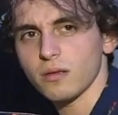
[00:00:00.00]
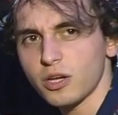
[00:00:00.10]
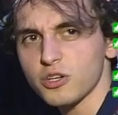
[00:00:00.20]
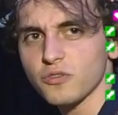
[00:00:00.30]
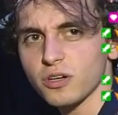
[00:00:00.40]

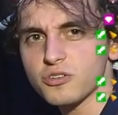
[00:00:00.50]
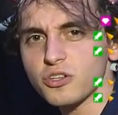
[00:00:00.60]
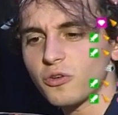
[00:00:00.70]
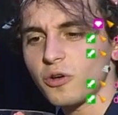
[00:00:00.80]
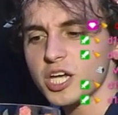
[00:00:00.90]
Here's, here's a
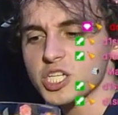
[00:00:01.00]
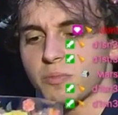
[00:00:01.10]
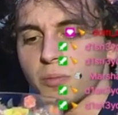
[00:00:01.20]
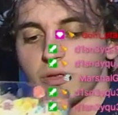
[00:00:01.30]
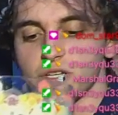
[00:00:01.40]
little A S M
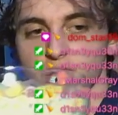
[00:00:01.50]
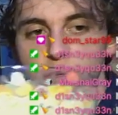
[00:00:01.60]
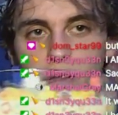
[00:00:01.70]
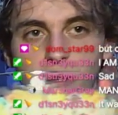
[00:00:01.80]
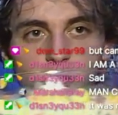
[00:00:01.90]
R. Please don't
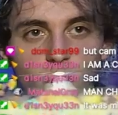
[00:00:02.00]
spill things.